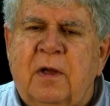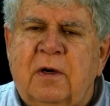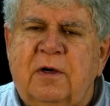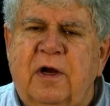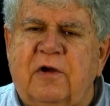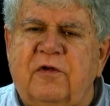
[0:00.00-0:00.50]

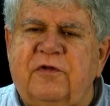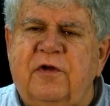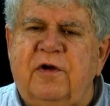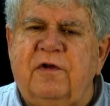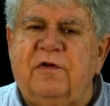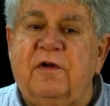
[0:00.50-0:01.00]

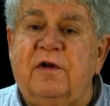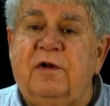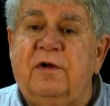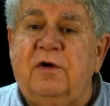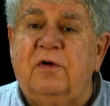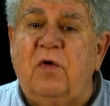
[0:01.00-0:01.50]
Nicholson is the
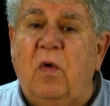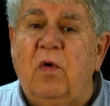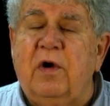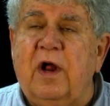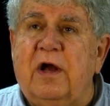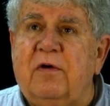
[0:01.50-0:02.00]

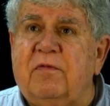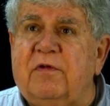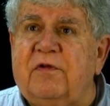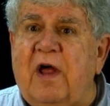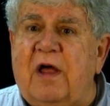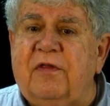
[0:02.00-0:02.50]
coordinator of the
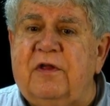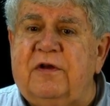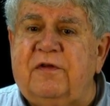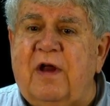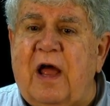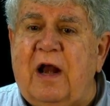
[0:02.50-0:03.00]

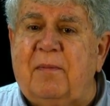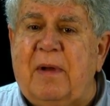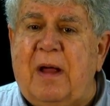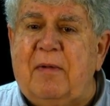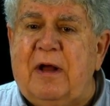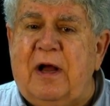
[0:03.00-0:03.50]
Southeast
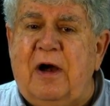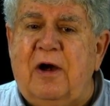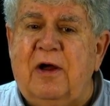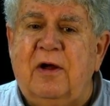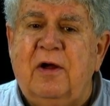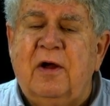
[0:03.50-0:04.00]
Alabama
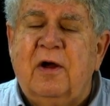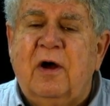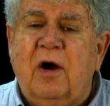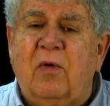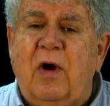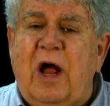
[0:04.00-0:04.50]
Area
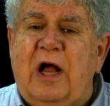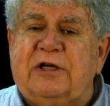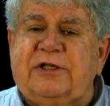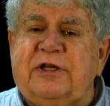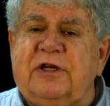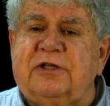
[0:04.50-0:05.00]
Arise
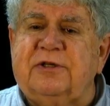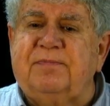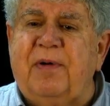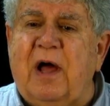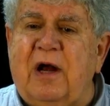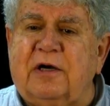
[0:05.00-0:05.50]
Citizen
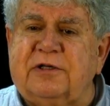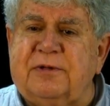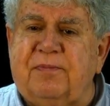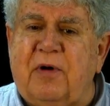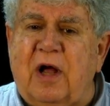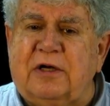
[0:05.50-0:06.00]
Policy
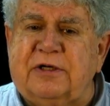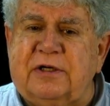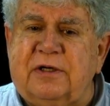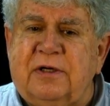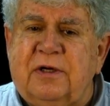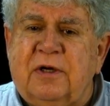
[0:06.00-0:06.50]
Project,
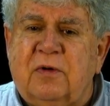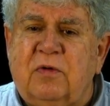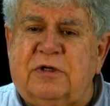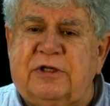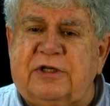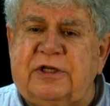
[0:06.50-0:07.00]

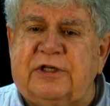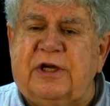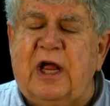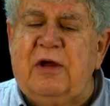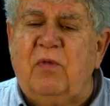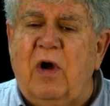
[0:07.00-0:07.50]
which is a
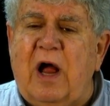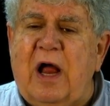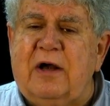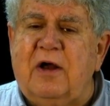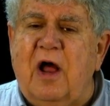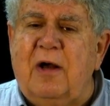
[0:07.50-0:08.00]

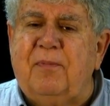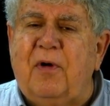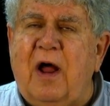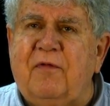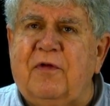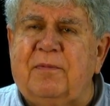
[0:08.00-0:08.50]
statewide
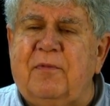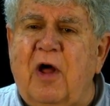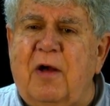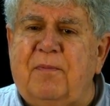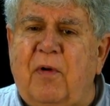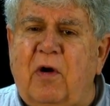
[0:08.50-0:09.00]
nonprofit,
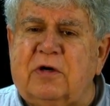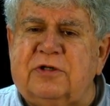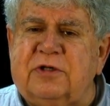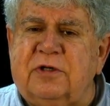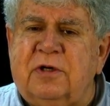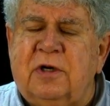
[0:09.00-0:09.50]
nonpartisan